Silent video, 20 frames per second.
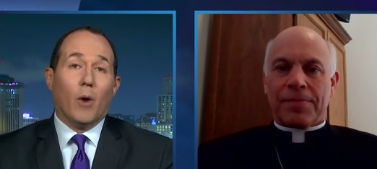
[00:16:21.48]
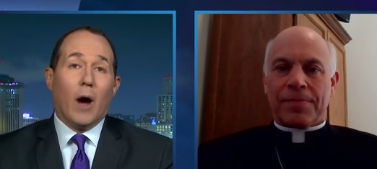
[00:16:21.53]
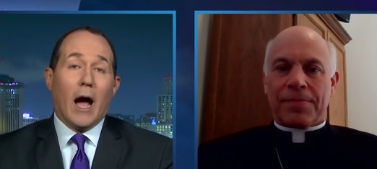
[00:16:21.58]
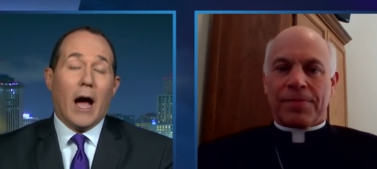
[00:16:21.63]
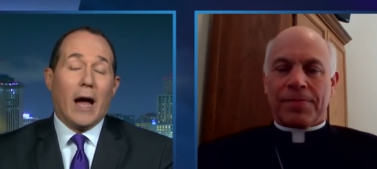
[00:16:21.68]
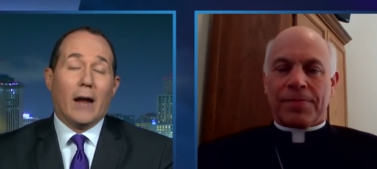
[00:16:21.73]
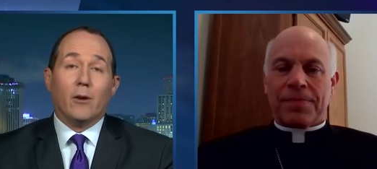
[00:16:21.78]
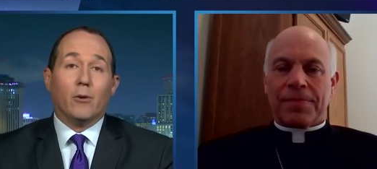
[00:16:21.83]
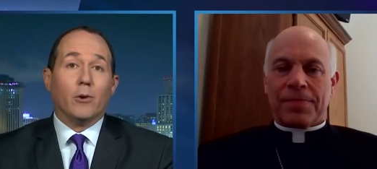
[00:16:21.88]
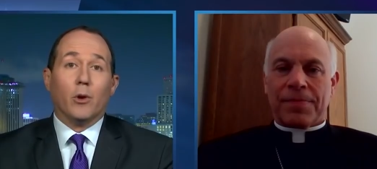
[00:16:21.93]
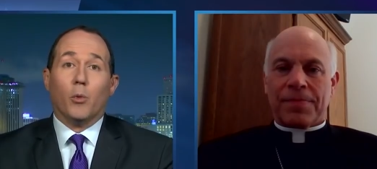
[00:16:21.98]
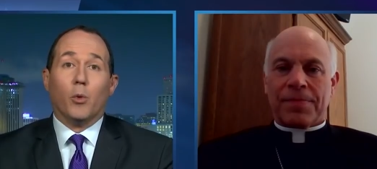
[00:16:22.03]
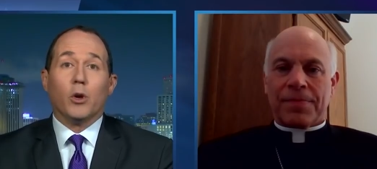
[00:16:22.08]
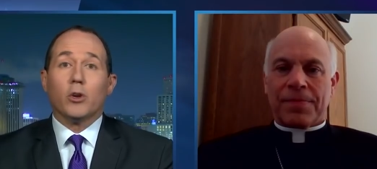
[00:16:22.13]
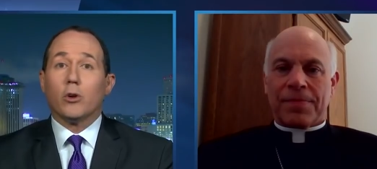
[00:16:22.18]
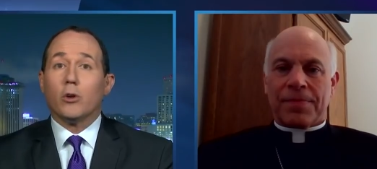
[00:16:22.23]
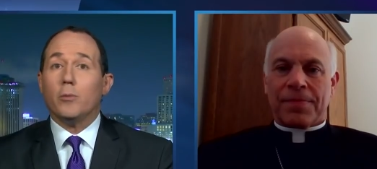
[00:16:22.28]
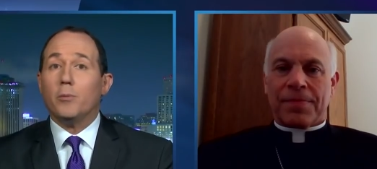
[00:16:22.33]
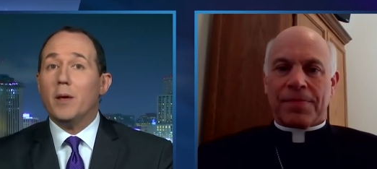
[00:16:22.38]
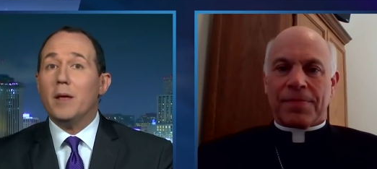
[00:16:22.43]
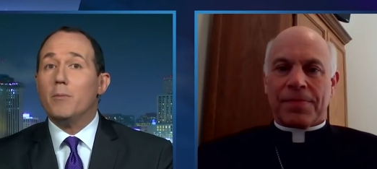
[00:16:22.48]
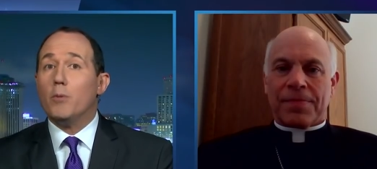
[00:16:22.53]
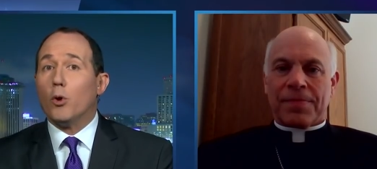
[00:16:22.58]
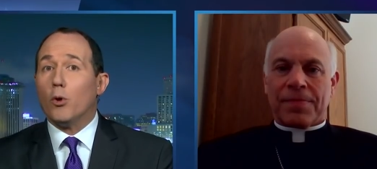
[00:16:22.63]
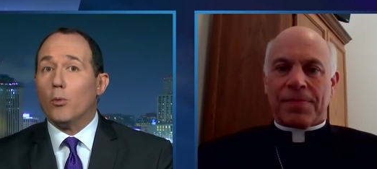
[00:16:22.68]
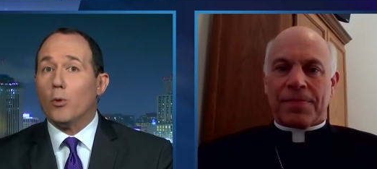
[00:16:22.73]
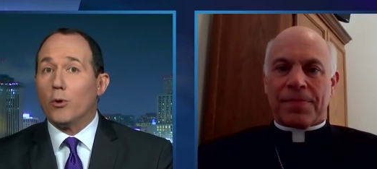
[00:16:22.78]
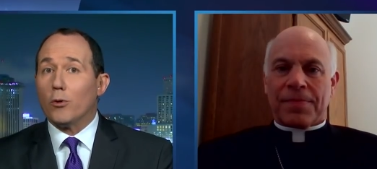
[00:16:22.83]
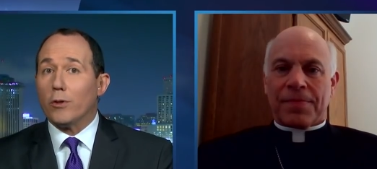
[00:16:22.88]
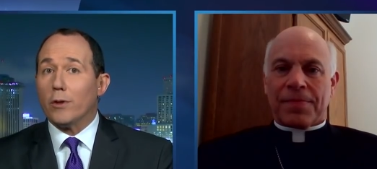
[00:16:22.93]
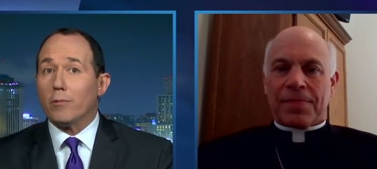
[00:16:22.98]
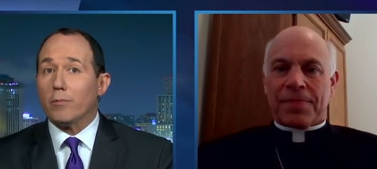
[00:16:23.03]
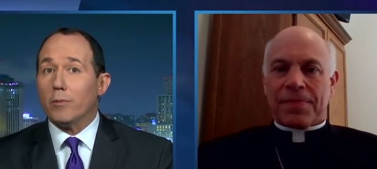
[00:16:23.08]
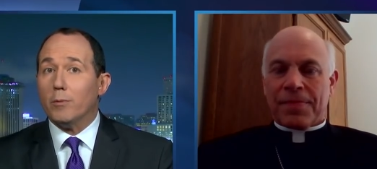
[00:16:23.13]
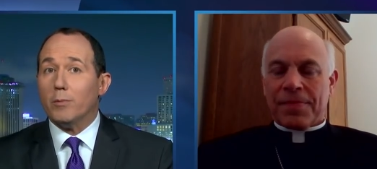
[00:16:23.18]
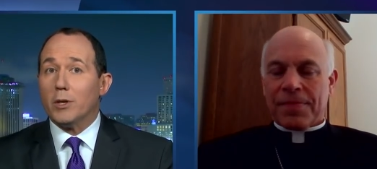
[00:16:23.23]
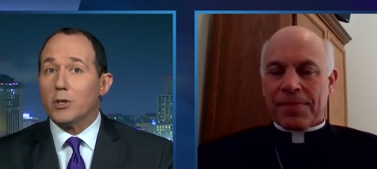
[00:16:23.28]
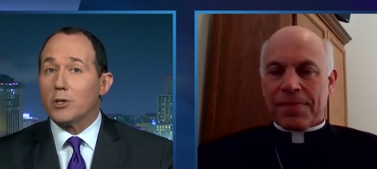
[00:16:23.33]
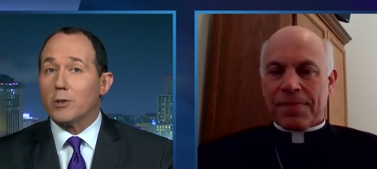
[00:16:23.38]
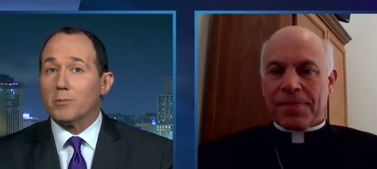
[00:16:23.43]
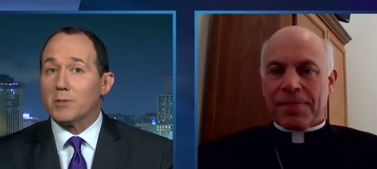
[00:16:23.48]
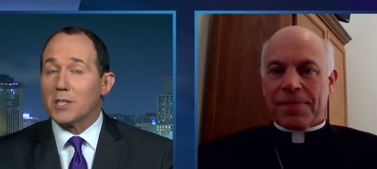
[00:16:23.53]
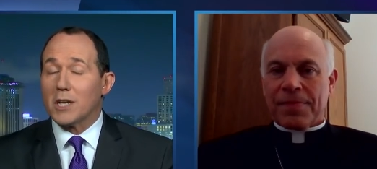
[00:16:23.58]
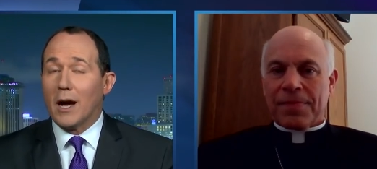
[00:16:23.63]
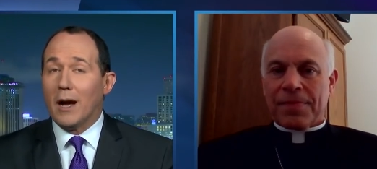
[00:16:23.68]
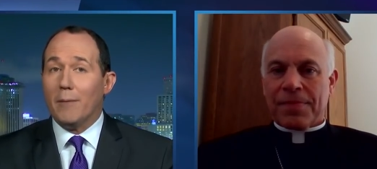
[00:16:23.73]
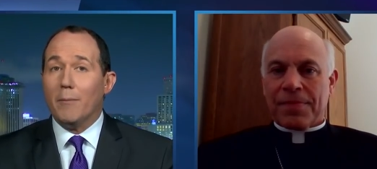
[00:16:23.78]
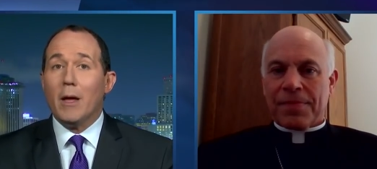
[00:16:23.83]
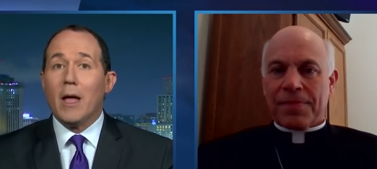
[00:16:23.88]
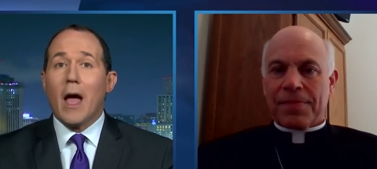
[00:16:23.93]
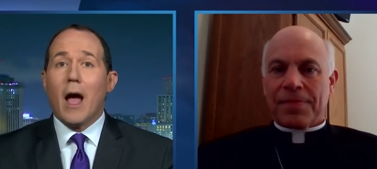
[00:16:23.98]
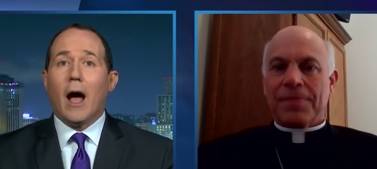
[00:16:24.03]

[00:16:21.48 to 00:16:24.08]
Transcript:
Speaker 1: I don't know what could be more worthy of the bishop's time.